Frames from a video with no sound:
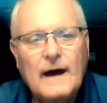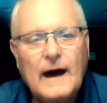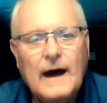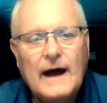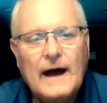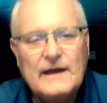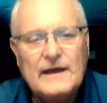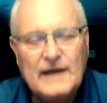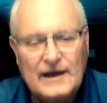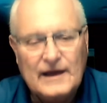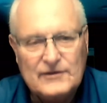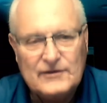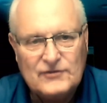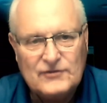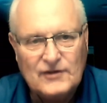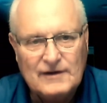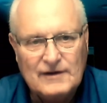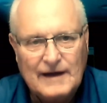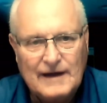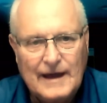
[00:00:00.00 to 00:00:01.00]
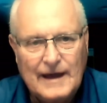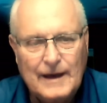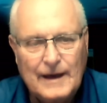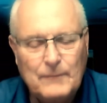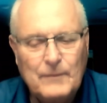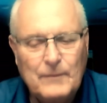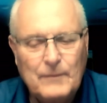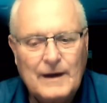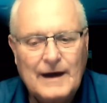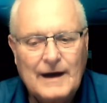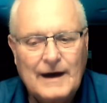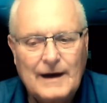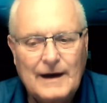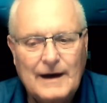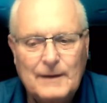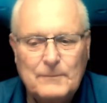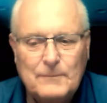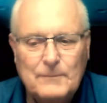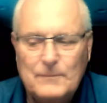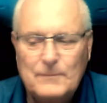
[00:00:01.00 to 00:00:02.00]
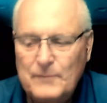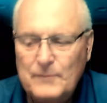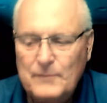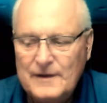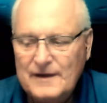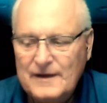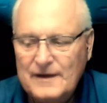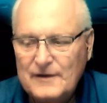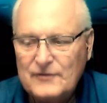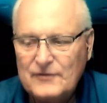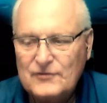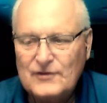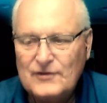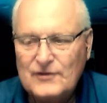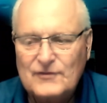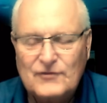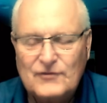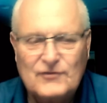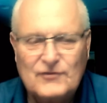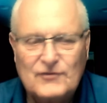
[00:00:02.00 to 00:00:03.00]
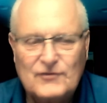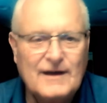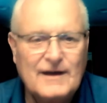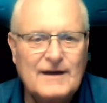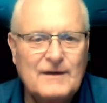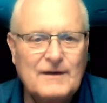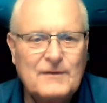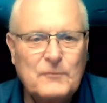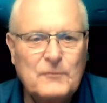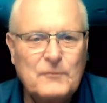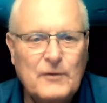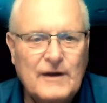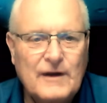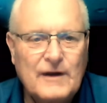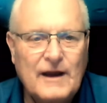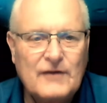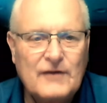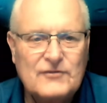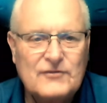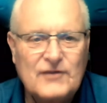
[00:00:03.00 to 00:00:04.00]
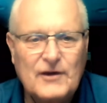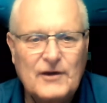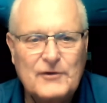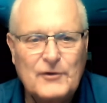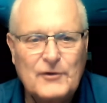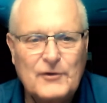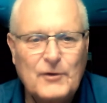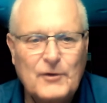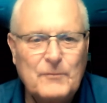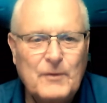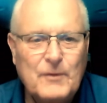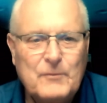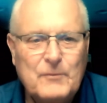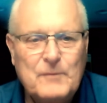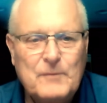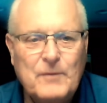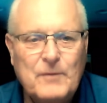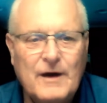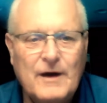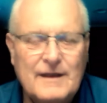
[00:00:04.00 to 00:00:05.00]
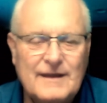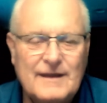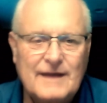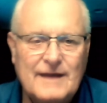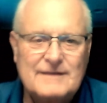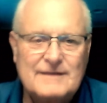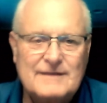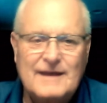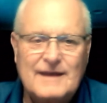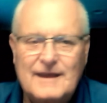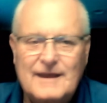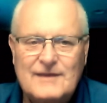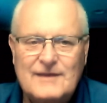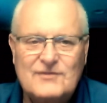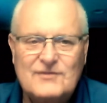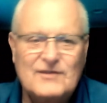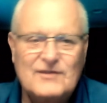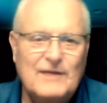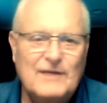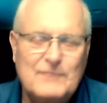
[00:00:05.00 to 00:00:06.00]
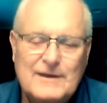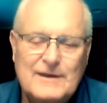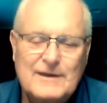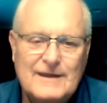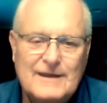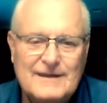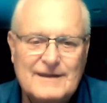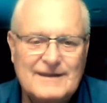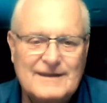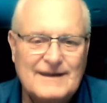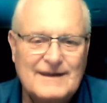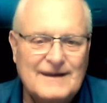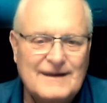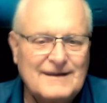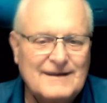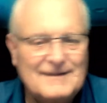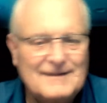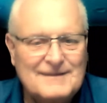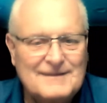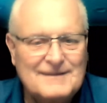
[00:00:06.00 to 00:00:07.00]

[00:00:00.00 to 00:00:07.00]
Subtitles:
I still am. Been here since we're in our starter home that we bought in 1987. And,